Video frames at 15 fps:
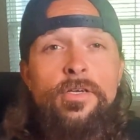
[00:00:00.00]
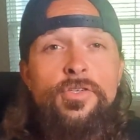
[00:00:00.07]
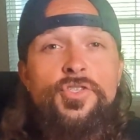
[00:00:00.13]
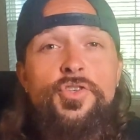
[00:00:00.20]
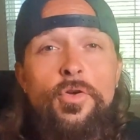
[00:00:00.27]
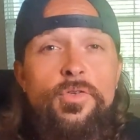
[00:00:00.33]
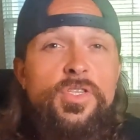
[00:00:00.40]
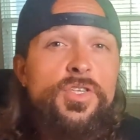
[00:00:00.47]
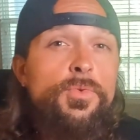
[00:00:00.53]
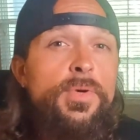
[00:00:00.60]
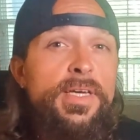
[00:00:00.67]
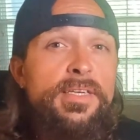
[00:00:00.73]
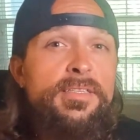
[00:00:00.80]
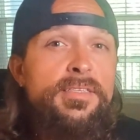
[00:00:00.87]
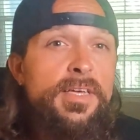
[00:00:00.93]
Suit
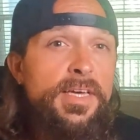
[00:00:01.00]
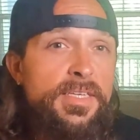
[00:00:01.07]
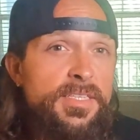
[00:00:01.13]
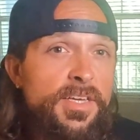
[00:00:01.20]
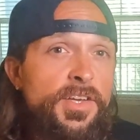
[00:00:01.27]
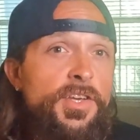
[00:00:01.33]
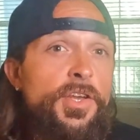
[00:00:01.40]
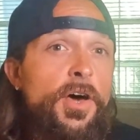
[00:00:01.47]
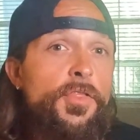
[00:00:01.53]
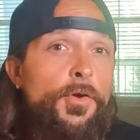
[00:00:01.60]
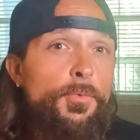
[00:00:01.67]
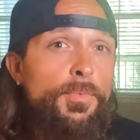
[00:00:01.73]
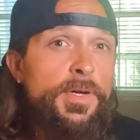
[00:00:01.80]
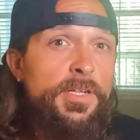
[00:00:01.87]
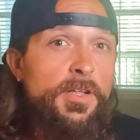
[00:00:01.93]
squeeze is
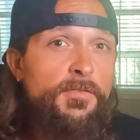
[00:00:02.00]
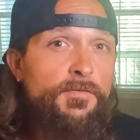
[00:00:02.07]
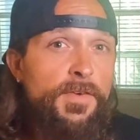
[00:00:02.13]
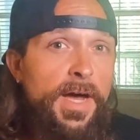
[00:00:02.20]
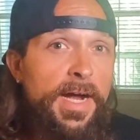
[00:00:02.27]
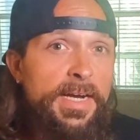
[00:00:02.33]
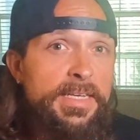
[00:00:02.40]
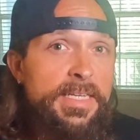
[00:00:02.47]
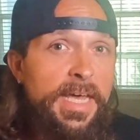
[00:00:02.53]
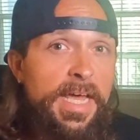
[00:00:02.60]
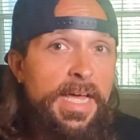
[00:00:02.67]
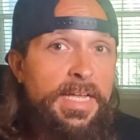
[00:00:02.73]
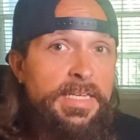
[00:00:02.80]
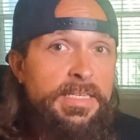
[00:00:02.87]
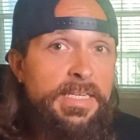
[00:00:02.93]
another real effect,
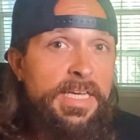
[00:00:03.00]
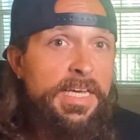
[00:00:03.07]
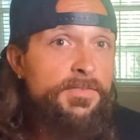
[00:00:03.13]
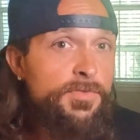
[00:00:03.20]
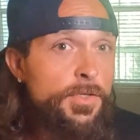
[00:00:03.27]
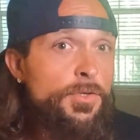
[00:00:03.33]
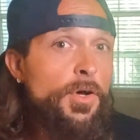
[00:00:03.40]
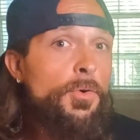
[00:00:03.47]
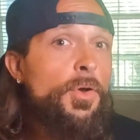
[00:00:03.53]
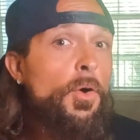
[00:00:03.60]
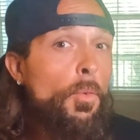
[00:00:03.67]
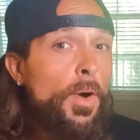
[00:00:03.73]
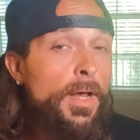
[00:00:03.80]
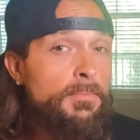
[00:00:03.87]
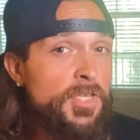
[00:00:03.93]
and if you don't know
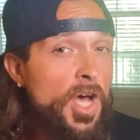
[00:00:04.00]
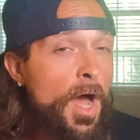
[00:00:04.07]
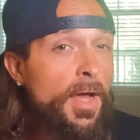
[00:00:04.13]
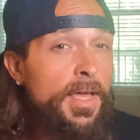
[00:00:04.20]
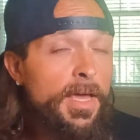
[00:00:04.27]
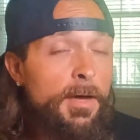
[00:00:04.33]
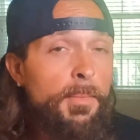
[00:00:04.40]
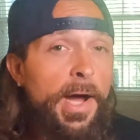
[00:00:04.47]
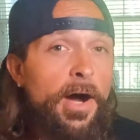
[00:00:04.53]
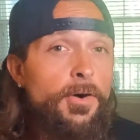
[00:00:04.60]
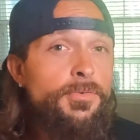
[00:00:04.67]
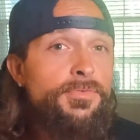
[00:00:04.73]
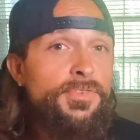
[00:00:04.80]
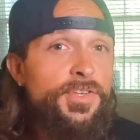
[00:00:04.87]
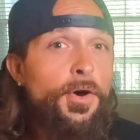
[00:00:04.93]
what I'm talking
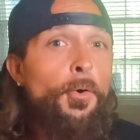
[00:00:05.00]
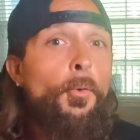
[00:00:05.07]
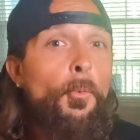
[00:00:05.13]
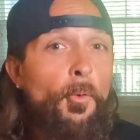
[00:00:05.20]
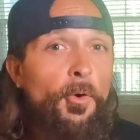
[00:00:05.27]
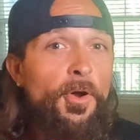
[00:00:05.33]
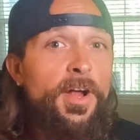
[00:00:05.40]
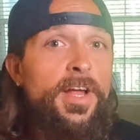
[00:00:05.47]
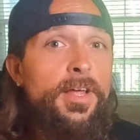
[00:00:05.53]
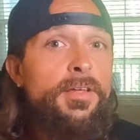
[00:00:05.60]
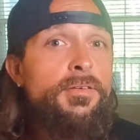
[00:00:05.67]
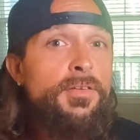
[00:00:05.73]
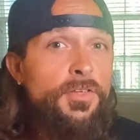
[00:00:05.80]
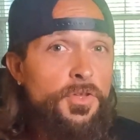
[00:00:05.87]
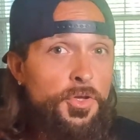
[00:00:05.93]
about, don't worry,
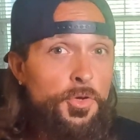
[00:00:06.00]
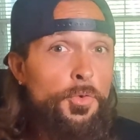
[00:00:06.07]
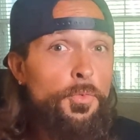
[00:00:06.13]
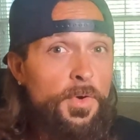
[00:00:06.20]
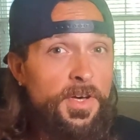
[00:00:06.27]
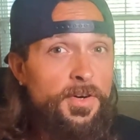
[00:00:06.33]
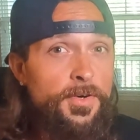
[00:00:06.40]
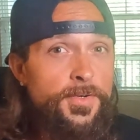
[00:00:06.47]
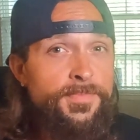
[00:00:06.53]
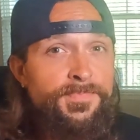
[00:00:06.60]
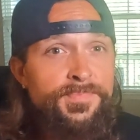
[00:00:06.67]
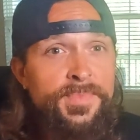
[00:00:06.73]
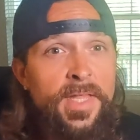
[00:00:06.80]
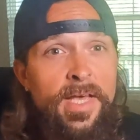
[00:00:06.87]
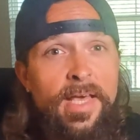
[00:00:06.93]
you will.
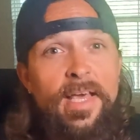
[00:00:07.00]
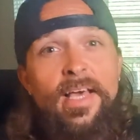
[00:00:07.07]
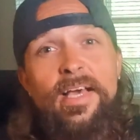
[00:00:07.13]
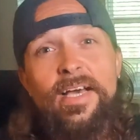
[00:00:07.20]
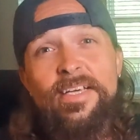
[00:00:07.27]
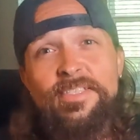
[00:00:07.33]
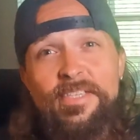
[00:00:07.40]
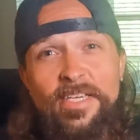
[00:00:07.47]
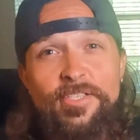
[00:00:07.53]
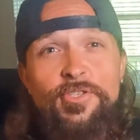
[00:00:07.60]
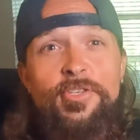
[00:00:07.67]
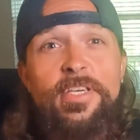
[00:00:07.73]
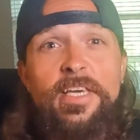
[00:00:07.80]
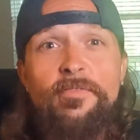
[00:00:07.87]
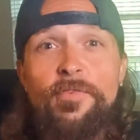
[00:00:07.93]

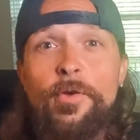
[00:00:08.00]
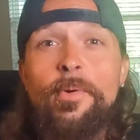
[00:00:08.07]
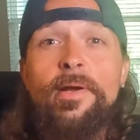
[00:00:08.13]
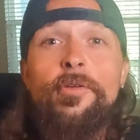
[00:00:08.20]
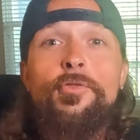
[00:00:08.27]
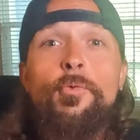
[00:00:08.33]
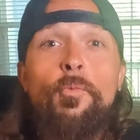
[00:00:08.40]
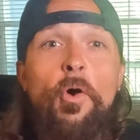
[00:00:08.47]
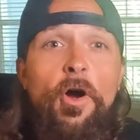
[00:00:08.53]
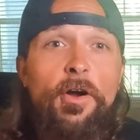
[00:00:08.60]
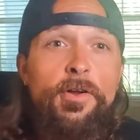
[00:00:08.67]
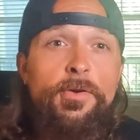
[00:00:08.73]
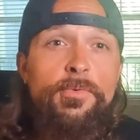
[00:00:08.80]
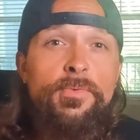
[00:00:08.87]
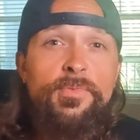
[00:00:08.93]
Essentially, if you enter the
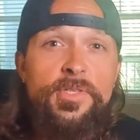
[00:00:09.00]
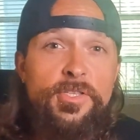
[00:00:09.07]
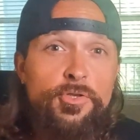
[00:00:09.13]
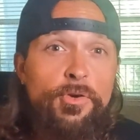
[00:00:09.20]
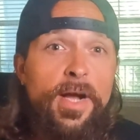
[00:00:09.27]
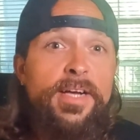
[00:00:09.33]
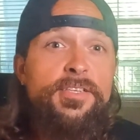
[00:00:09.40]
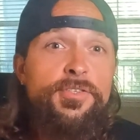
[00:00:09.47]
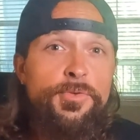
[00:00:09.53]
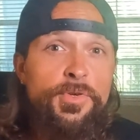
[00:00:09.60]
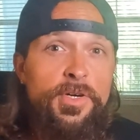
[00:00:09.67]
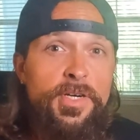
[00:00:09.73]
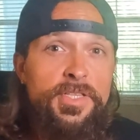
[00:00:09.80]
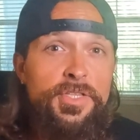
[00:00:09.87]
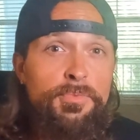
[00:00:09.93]
water with a dry
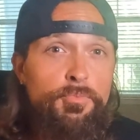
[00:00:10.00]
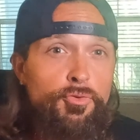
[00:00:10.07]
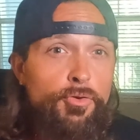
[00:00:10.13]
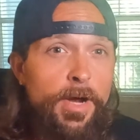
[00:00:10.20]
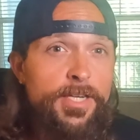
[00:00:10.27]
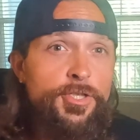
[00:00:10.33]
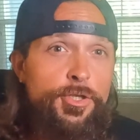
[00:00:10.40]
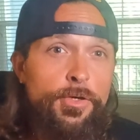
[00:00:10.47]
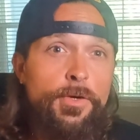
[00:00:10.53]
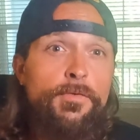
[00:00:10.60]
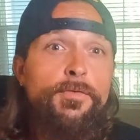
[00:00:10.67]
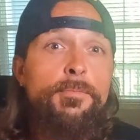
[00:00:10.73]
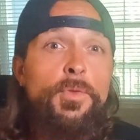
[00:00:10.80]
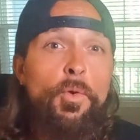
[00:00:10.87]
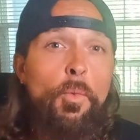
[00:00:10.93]
suit on, the pressure
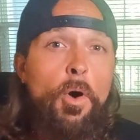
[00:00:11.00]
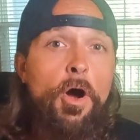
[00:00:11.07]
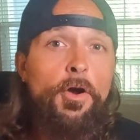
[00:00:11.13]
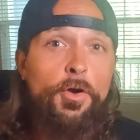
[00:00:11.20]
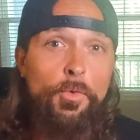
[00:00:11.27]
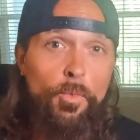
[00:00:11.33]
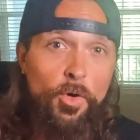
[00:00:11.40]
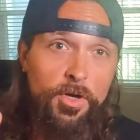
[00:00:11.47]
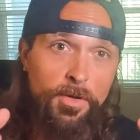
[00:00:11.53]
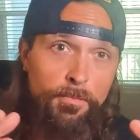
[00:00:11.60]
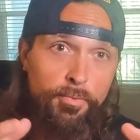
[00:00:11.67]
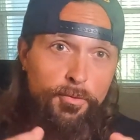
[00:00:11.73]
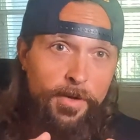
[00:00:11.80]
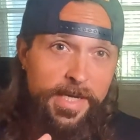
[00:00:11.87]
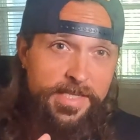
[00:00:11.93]
from the water will
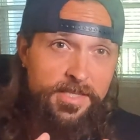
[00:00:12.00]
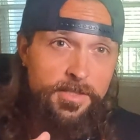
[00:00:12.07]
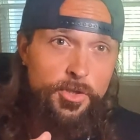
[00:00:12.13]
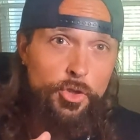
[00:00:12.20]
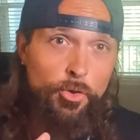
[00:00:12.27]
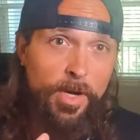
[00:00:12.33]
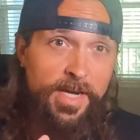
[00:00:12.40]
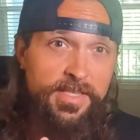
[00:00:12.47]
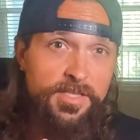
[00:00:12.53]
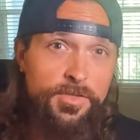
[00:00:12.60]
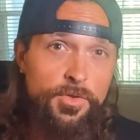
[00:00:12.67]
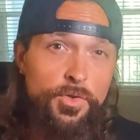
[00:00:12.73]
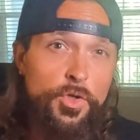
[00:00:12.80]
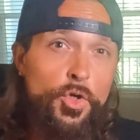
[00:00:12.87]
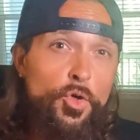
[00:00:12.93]
compress the dry
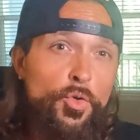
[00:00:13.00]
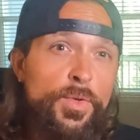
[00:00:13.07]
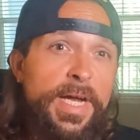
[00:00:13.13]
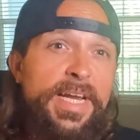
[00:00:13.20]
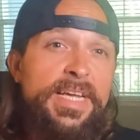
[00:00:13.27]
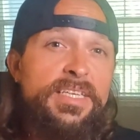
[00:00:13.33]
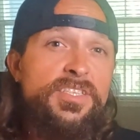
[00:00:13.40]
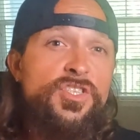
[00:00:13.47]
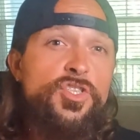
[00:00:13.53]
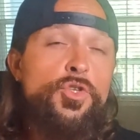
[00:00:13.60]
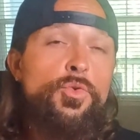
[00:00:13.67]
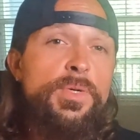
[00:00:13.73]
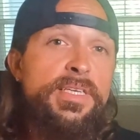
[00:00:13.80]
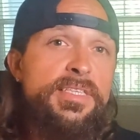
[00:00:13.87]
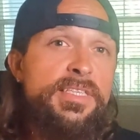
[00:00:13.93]
suit, creating a
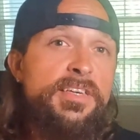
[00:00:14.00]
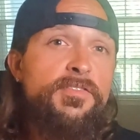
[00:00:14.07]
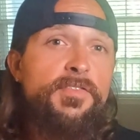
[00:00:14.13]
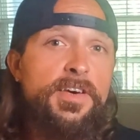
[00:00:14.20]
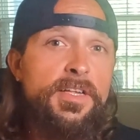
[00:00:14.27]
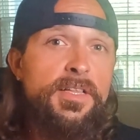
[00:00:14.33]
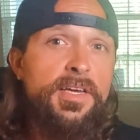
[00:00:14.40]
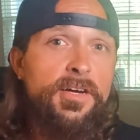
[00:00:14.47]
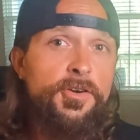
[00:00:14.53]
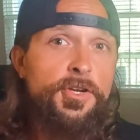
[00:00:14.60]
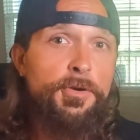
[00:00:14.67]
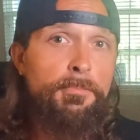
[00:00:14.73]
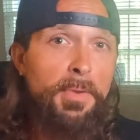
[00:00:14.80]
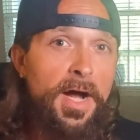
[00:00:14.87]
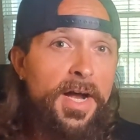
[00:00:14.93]
squeezing feeling on
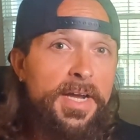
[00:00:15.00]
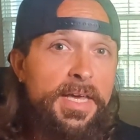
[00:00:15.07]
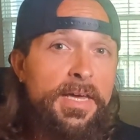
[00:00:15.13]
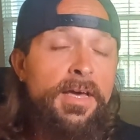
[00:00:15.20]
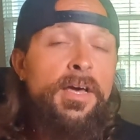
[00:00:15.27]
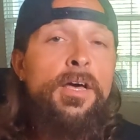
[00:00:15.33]
your body.